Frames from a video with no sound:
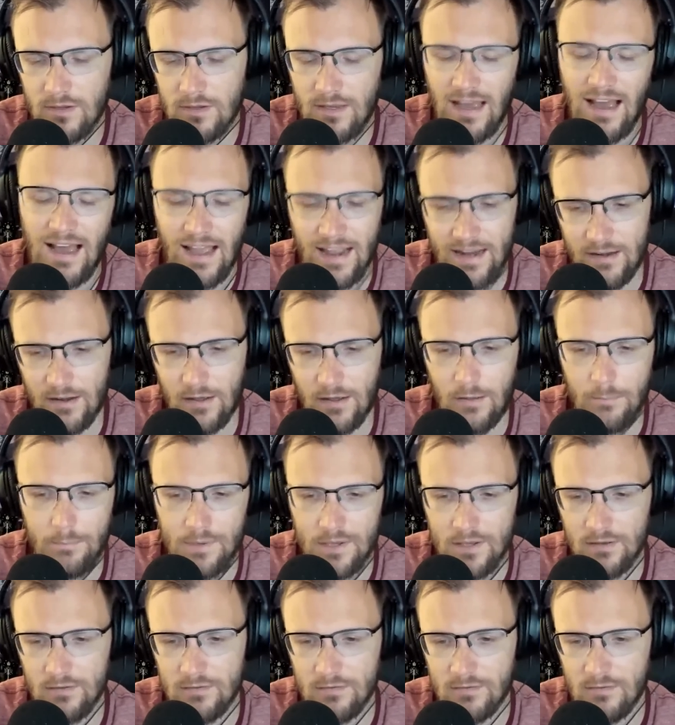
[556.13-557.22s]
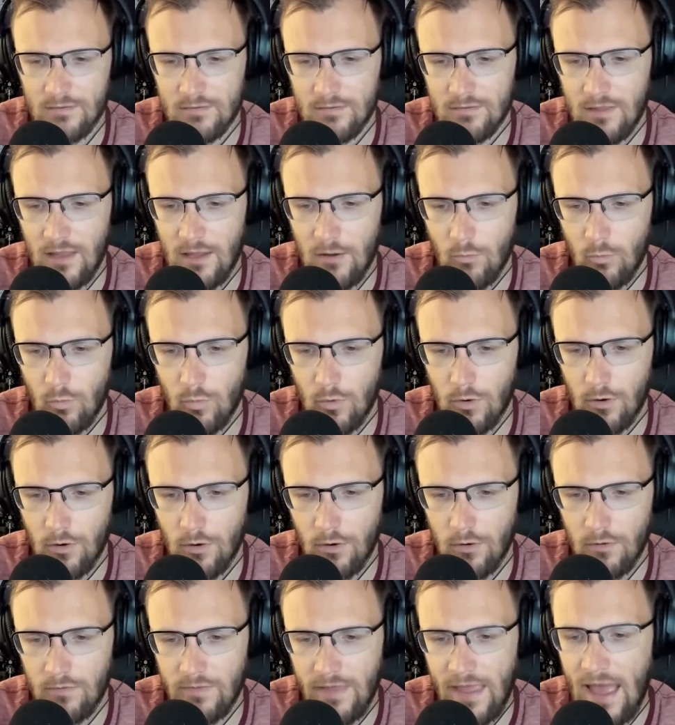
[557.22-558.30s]
kinda, because they
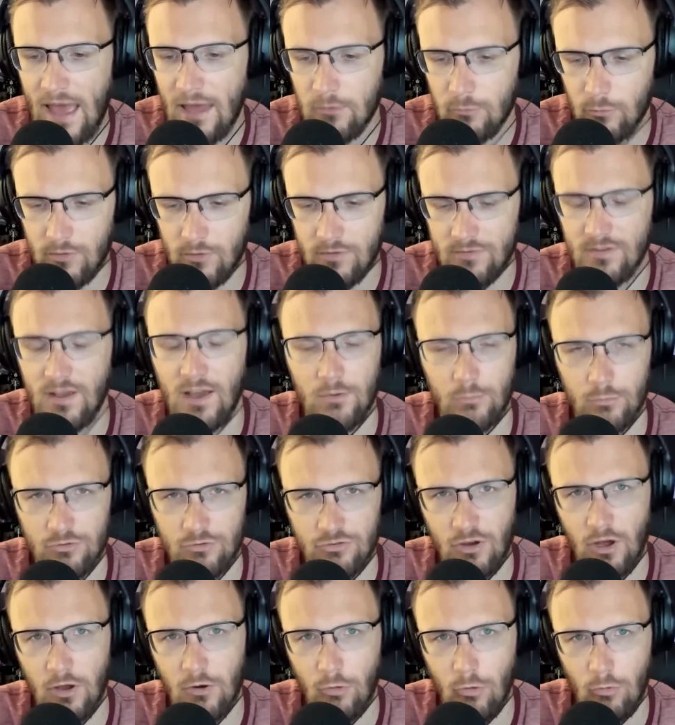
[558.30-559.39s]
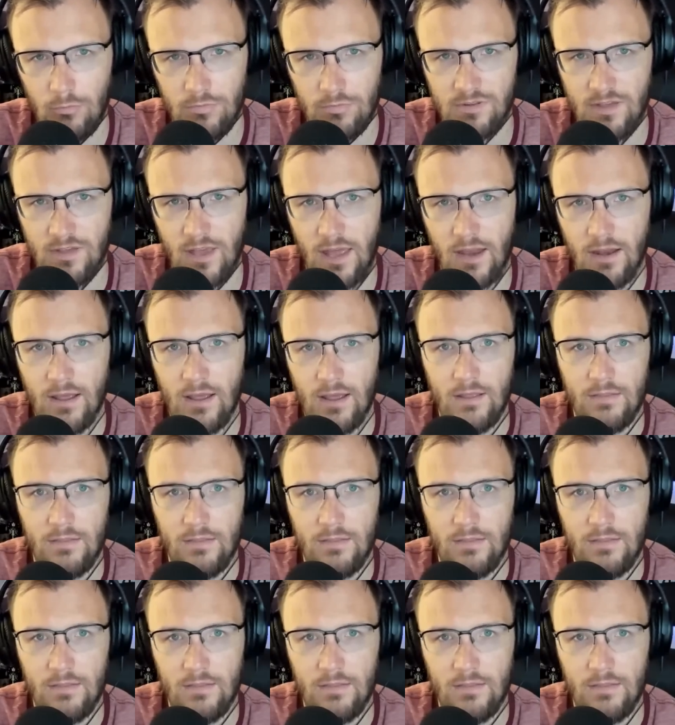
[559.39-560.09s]
were they hadn't re-signed Richaun Holmes yet.